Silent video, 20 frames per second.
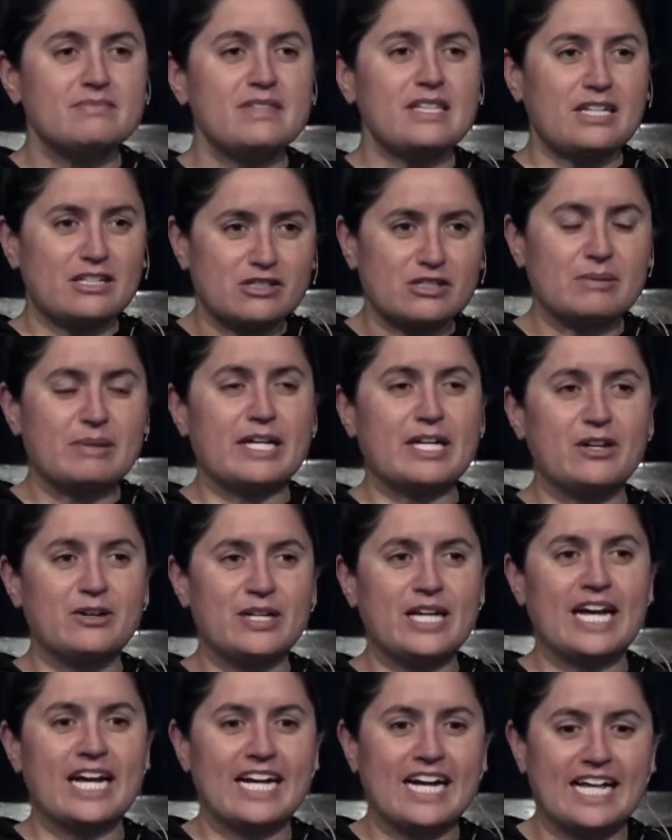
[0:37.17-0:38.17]
So I'm like,
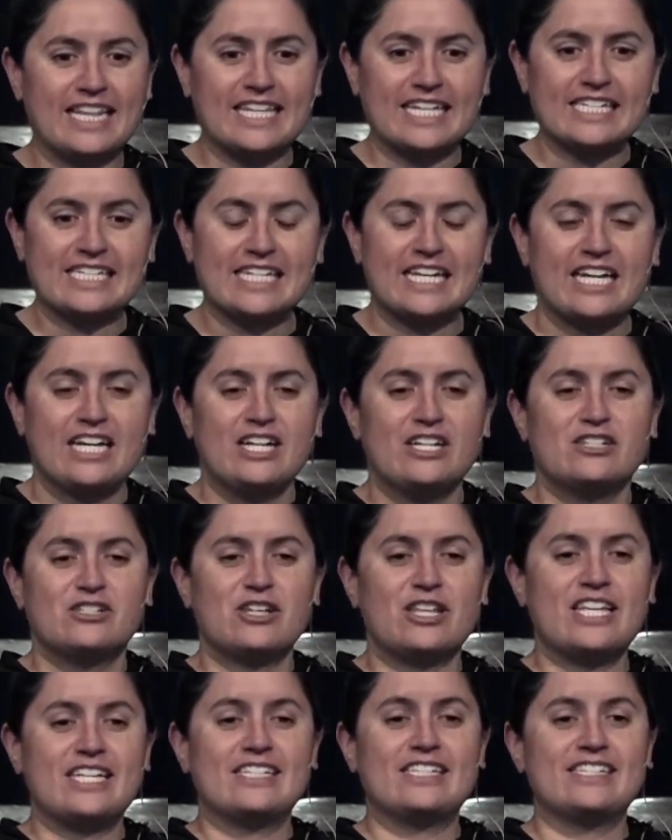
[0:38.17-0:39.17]
okay, I got this. So
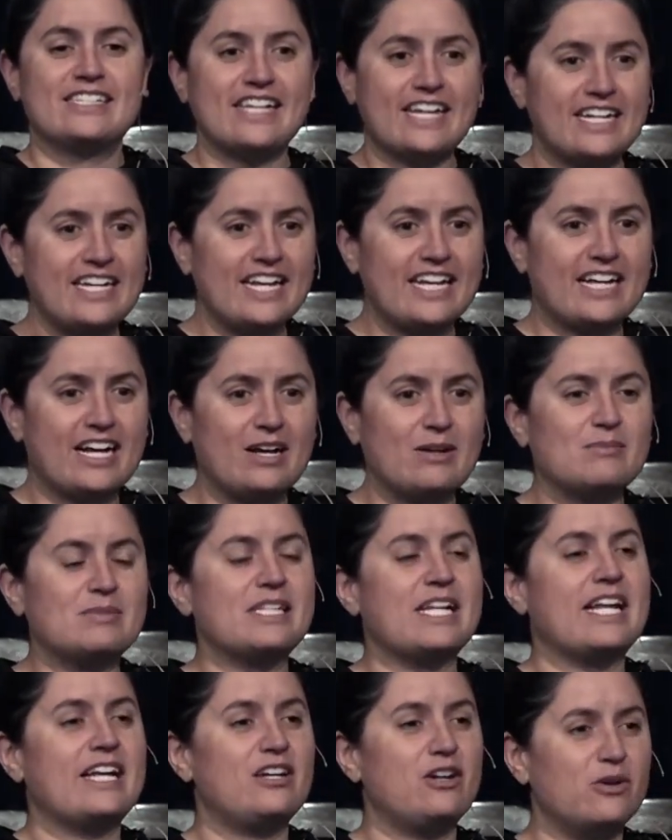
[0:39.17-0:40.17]
then Sunday comes
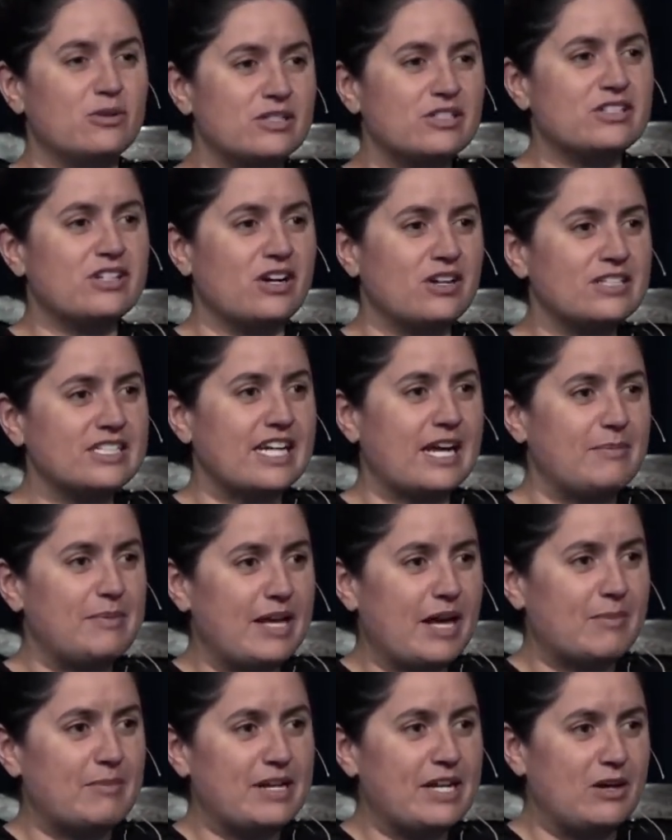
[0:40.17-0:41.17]
and I go to start typing
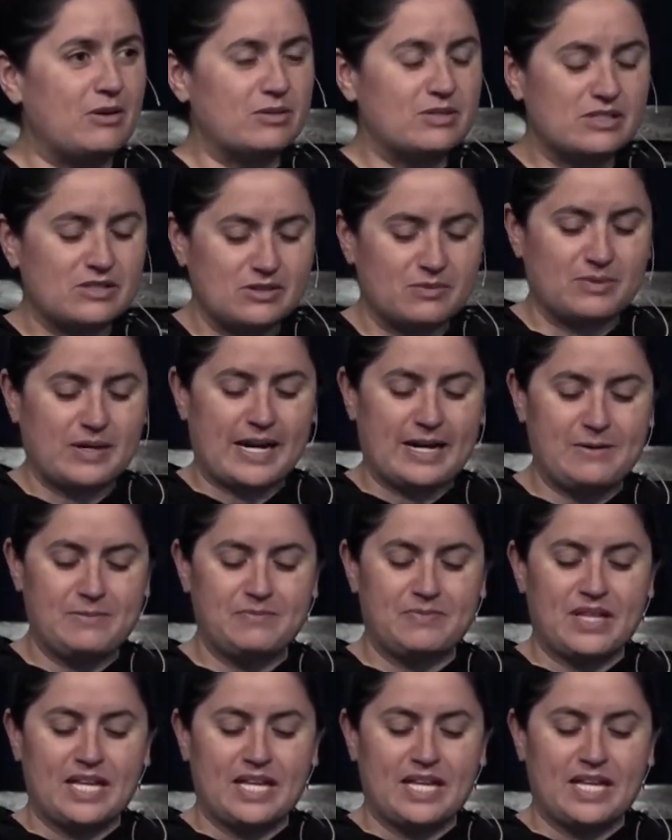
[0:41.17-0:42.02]
out my notes, right?